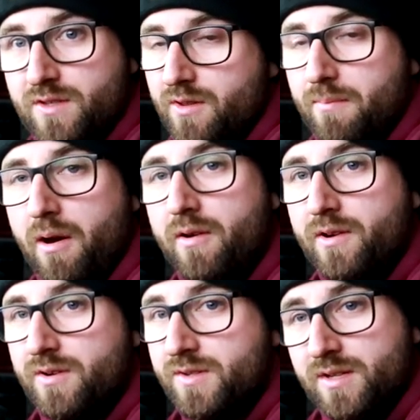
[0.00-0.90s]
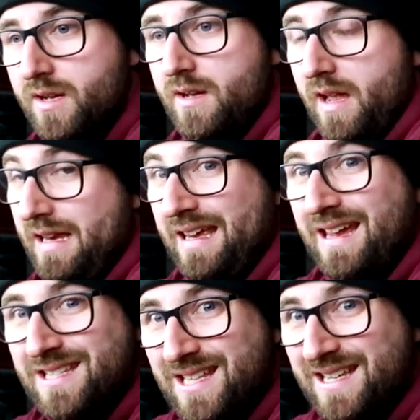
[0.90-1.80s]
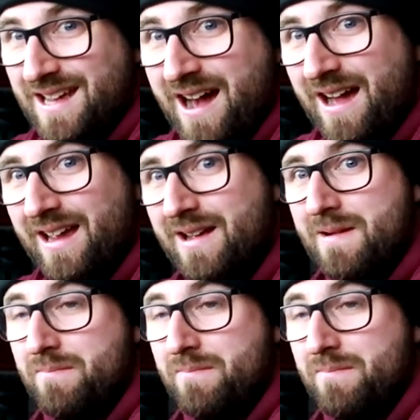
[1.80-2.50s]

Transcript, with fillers: or their partners in case they die,